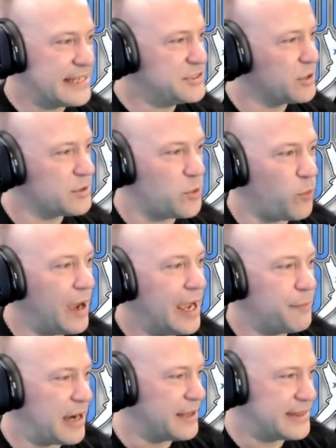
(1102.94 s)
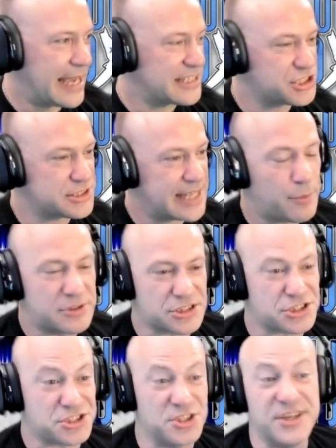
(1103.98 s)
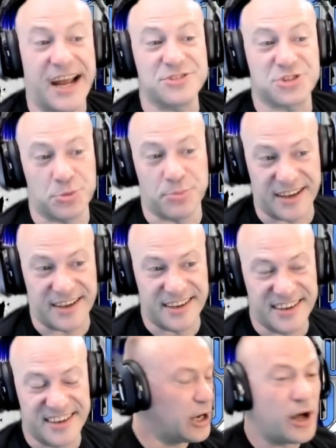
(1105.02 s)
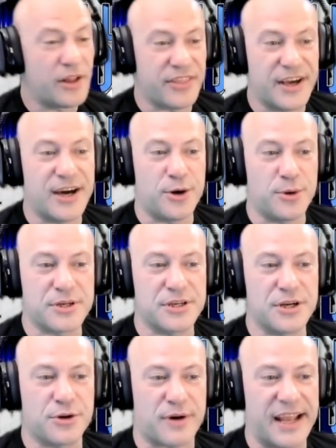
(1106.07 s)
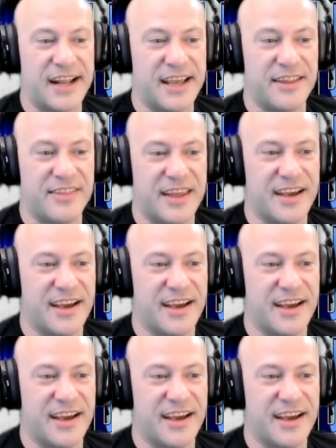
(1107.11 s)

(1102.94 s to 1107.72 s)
I don't know why, but that one just stood out to me. Although Granny and